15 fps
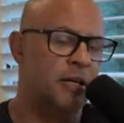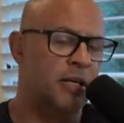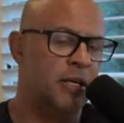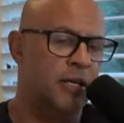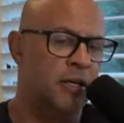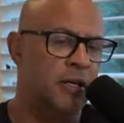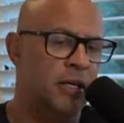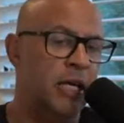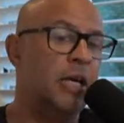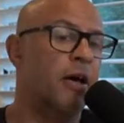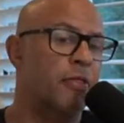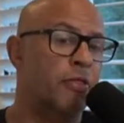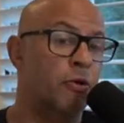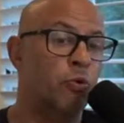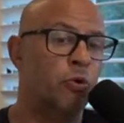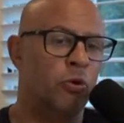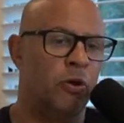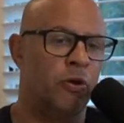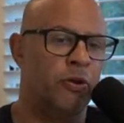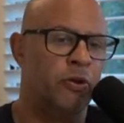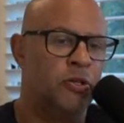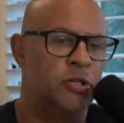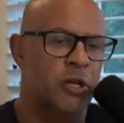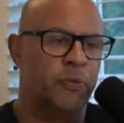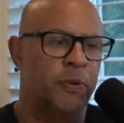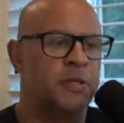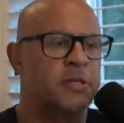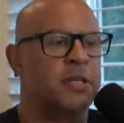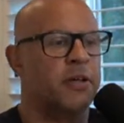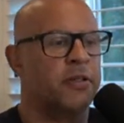in here at Thirroul on the New South
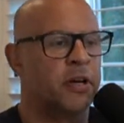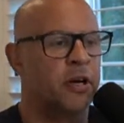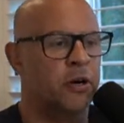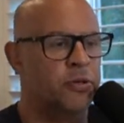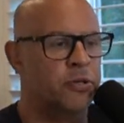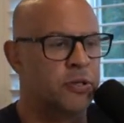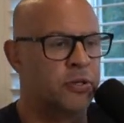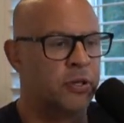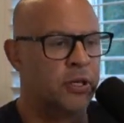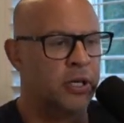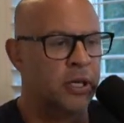Wales South Coast.